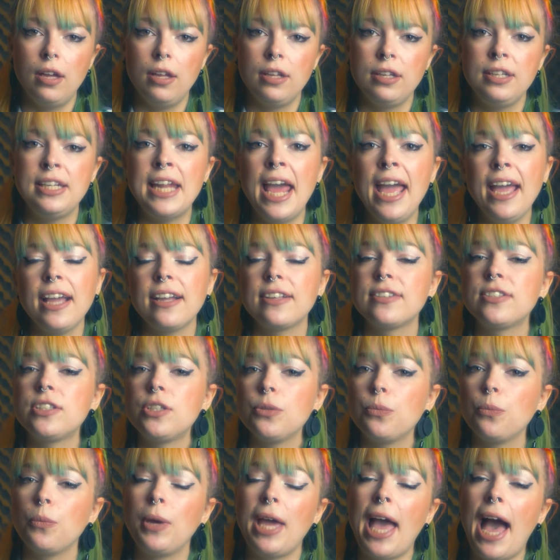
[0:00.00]
Next,
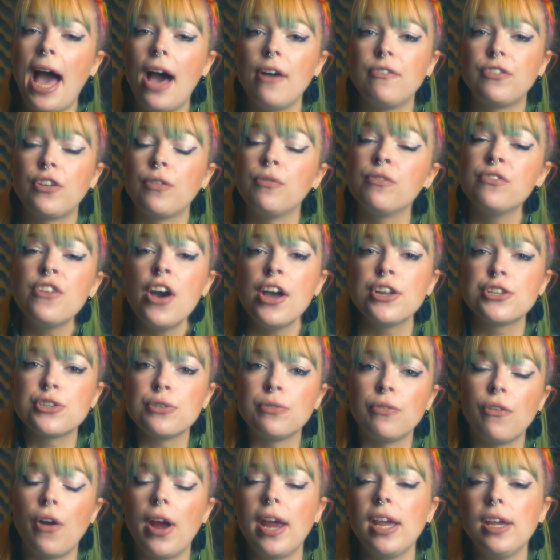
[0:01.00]
we have
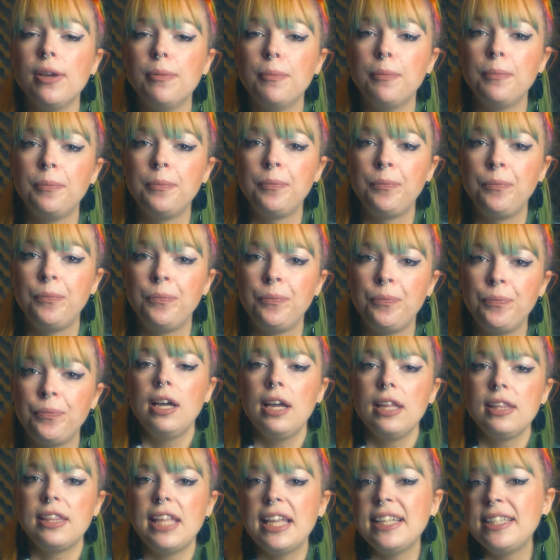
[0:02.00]
conversion rate.
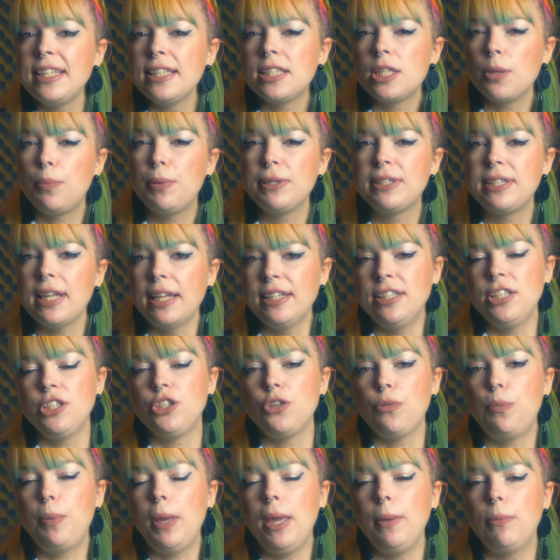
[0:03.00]
This is the percentage
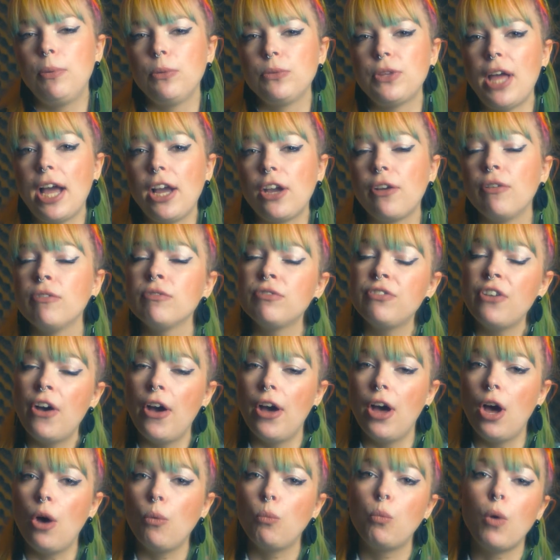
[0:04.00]
of people that
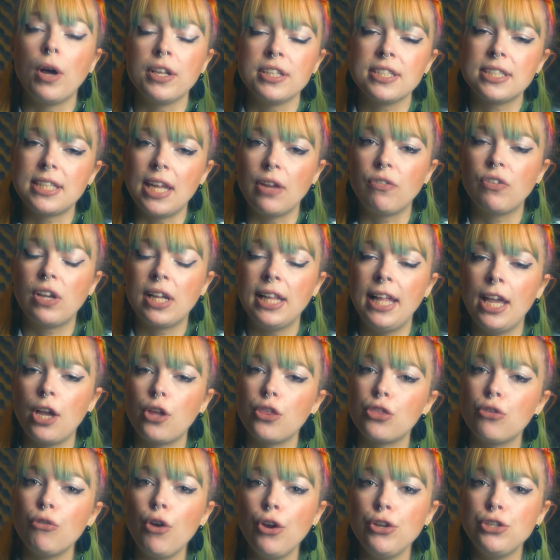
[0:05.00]
convert once they've clicked
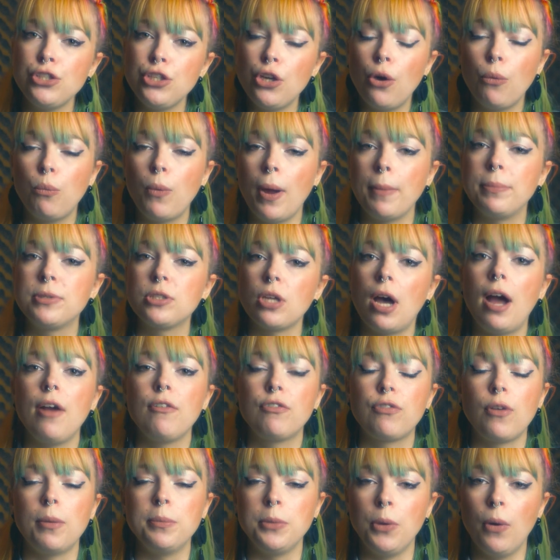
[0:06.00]
through to your website
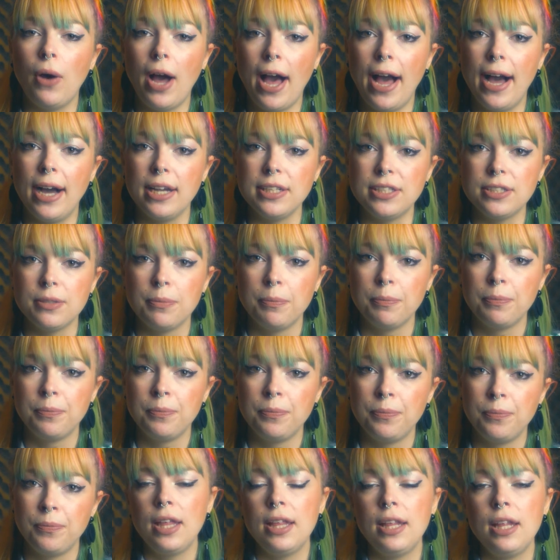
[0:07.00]
from your ad.
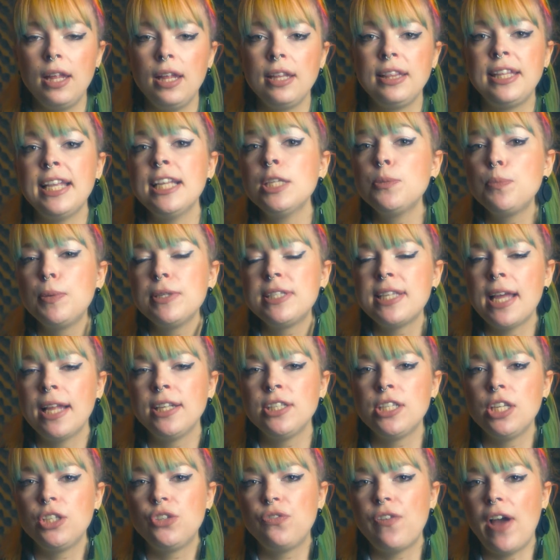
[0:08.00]
This
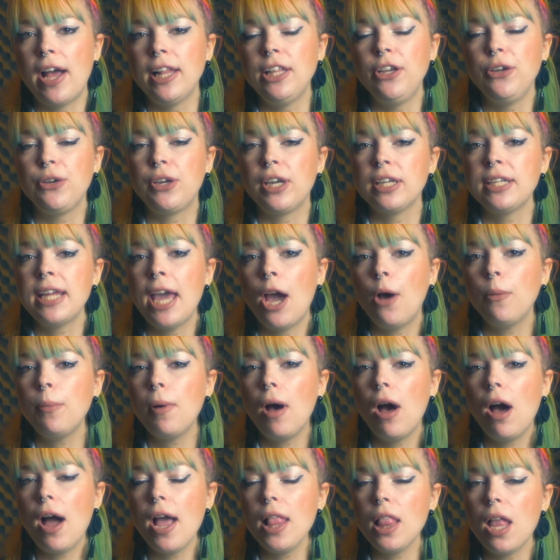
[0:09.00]
percentage value can help
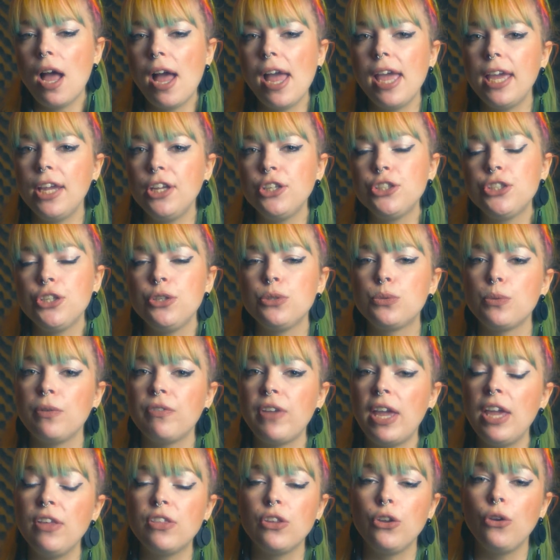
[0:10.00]
highlight issues with
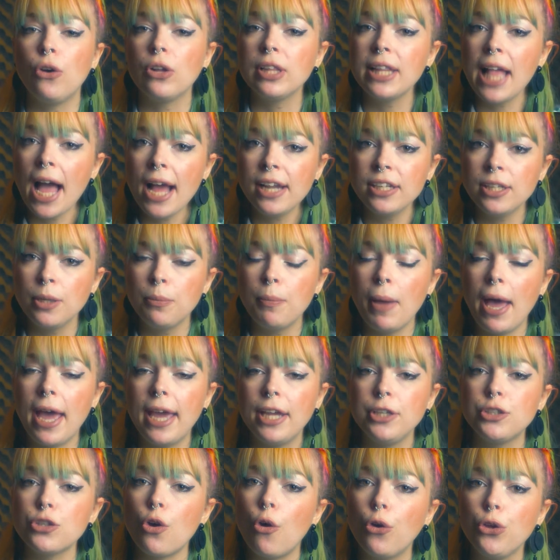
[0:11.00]
either your landing
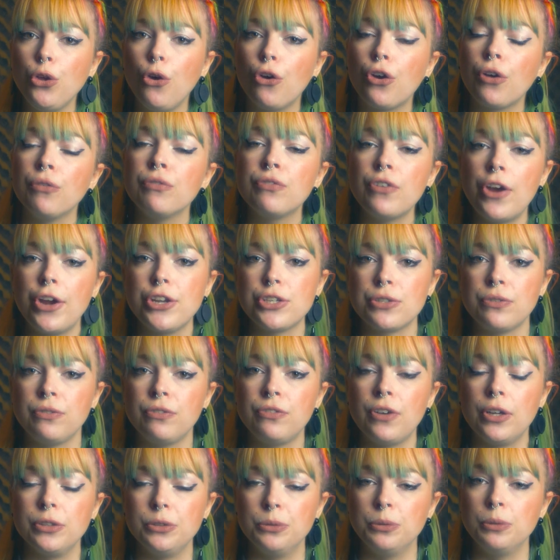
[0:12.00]
page or your conversion
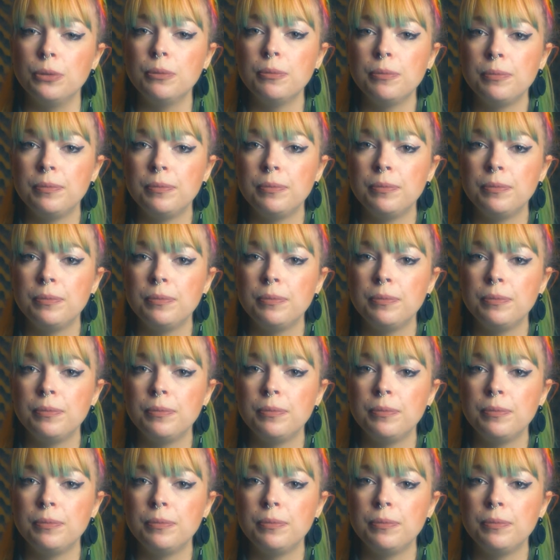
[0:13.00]
funnel.